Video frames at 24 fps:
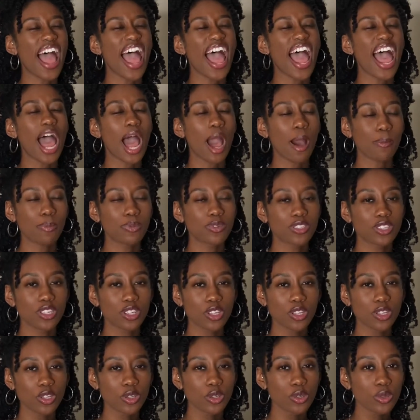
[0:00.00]

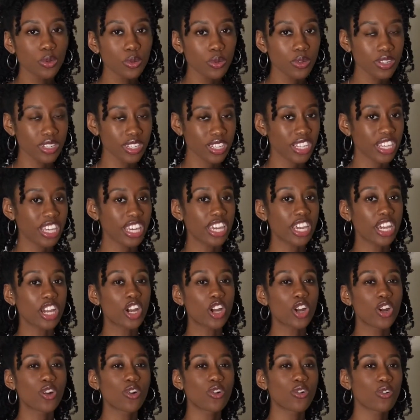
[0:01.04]
absolutely
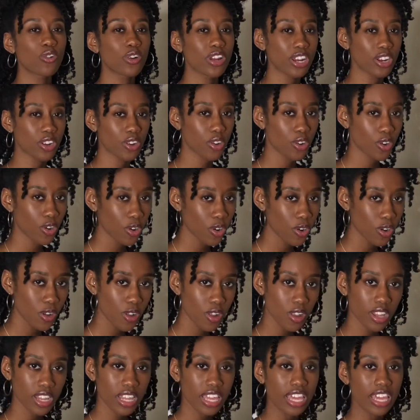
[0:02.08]

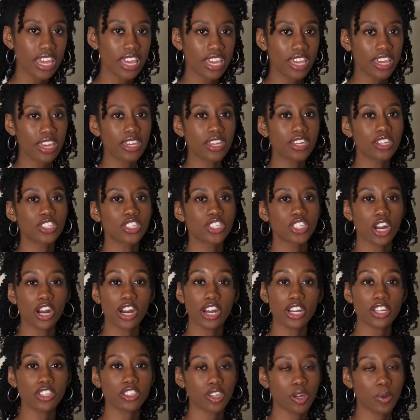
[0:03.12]
critical in
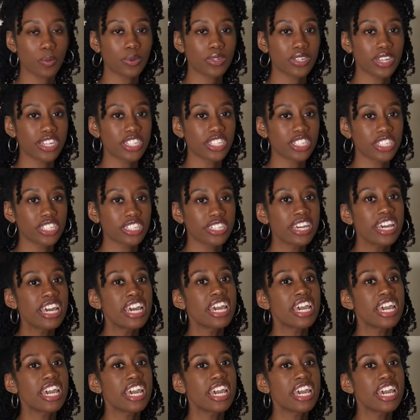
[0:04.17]
chart interpretation,